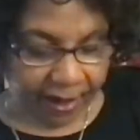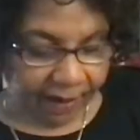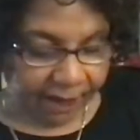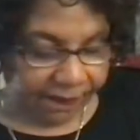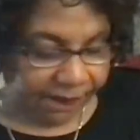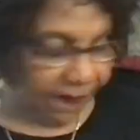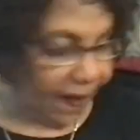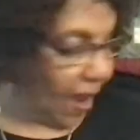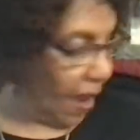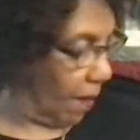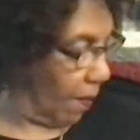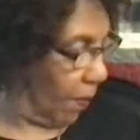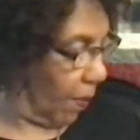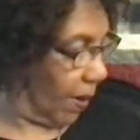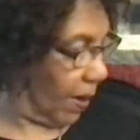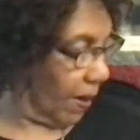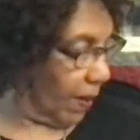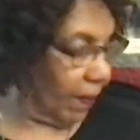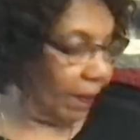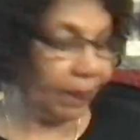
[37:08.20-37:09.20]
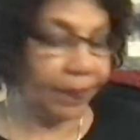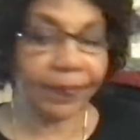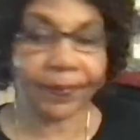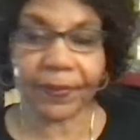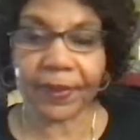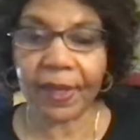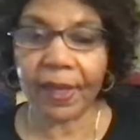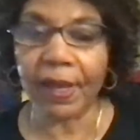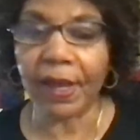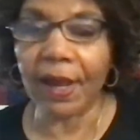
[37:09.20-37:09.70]
fabric.
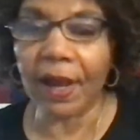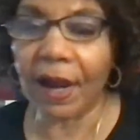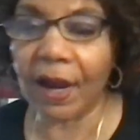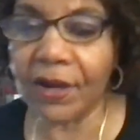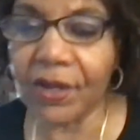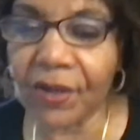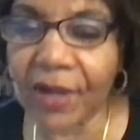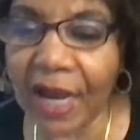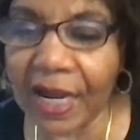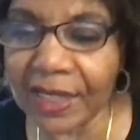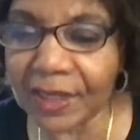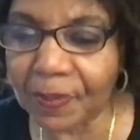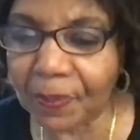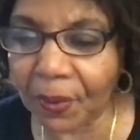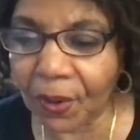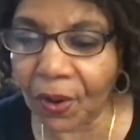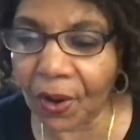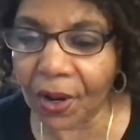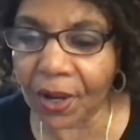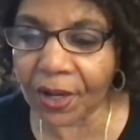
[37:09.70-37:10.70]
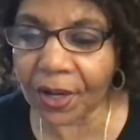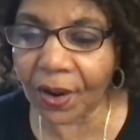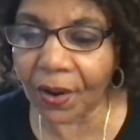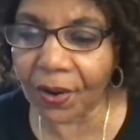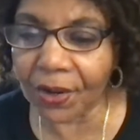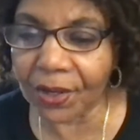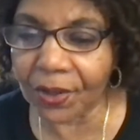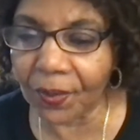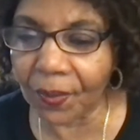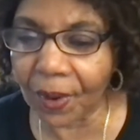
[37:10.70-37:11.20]
Are you guys bored, or
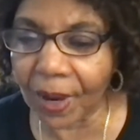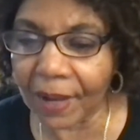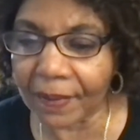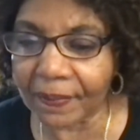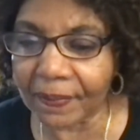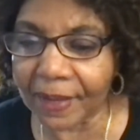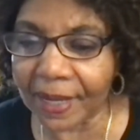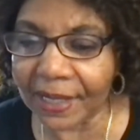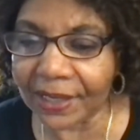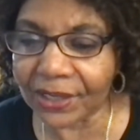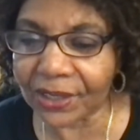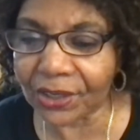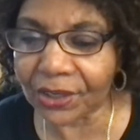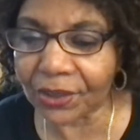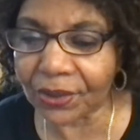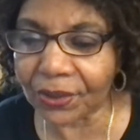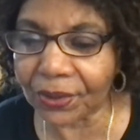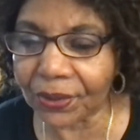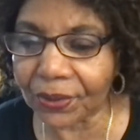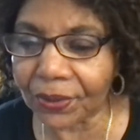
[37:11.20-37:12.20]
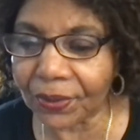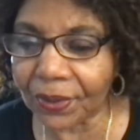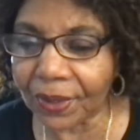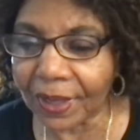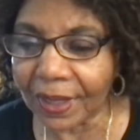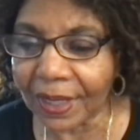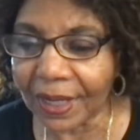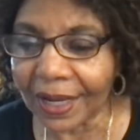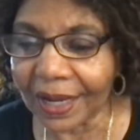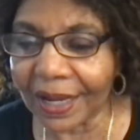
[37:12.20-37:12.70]
you want me to
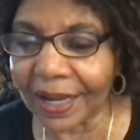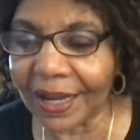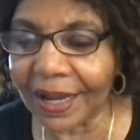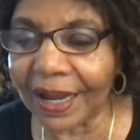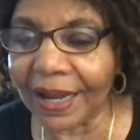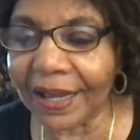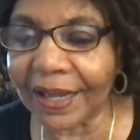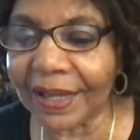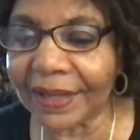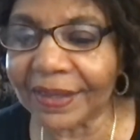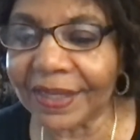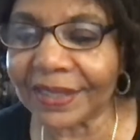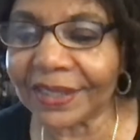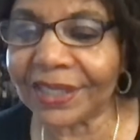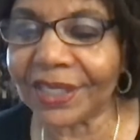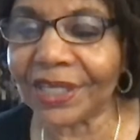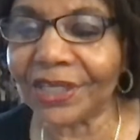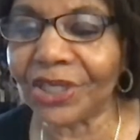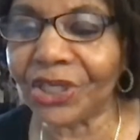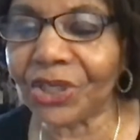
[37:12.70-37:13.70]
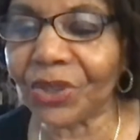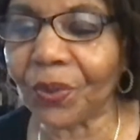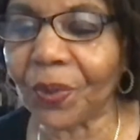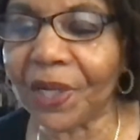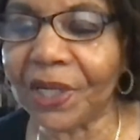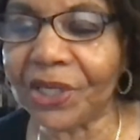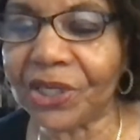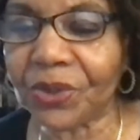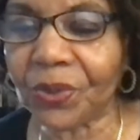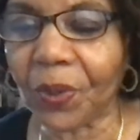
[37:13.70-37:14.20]
this is
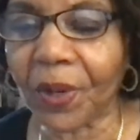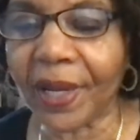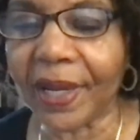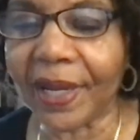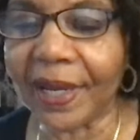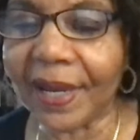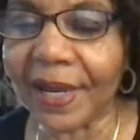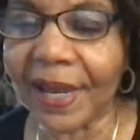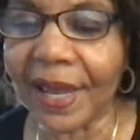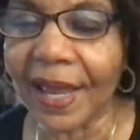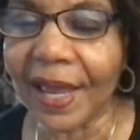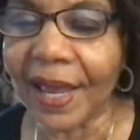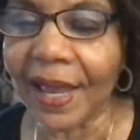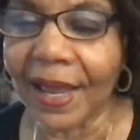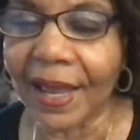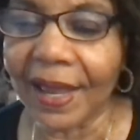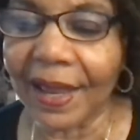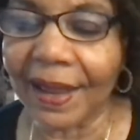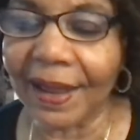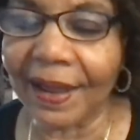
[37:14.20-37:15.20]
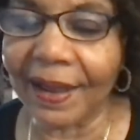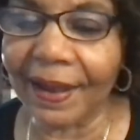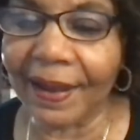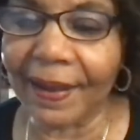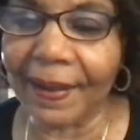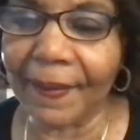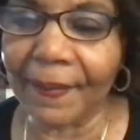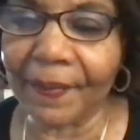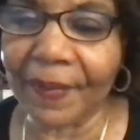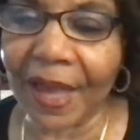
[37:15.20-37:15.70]
Shweshwe,
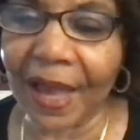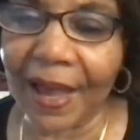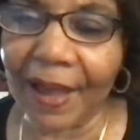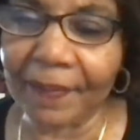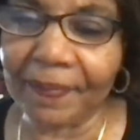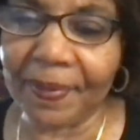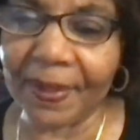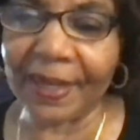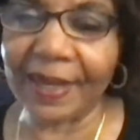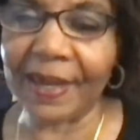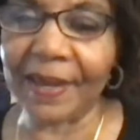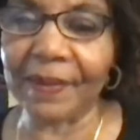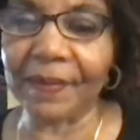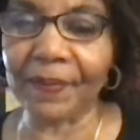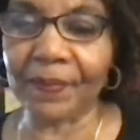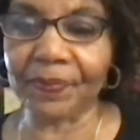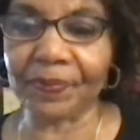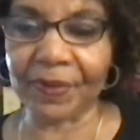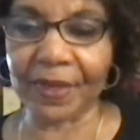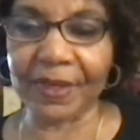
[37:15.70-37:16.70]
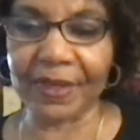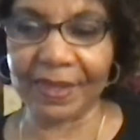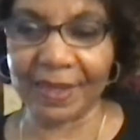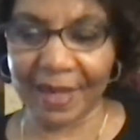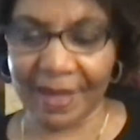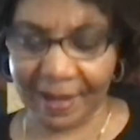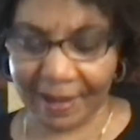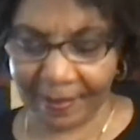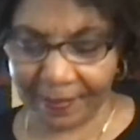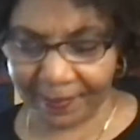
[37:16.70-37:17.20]
Aunt B,
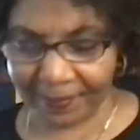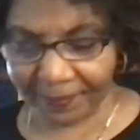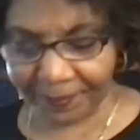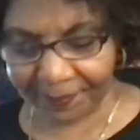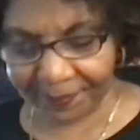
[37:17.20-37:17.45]
the